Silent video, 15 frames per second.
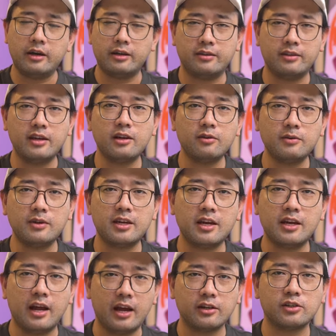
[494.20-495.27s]
I think we
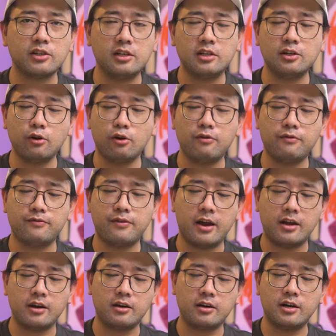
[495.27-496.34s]
can actually go
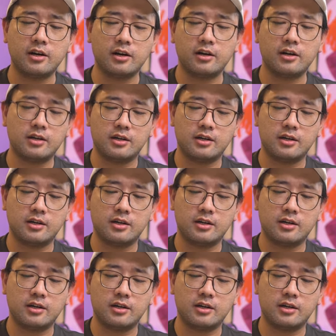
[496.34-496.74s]
finer.